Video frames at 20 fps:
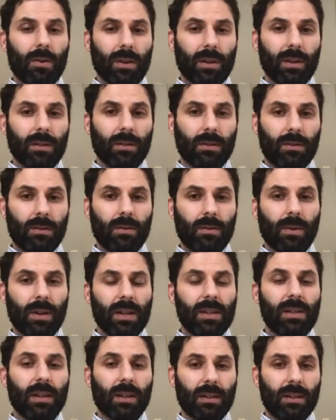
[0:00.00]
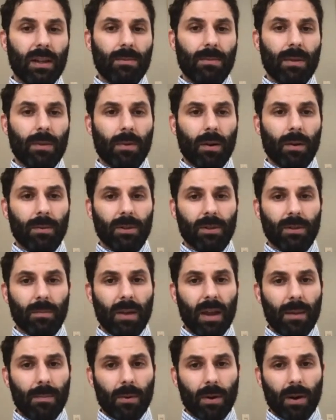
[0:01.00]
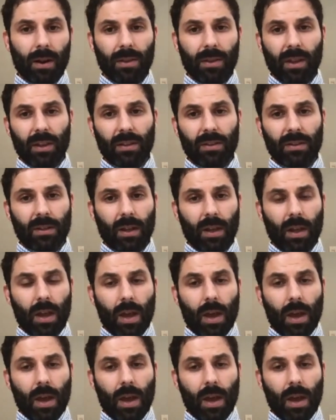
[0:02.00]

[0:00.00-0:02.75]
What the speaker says: In 2016, we published a paper on this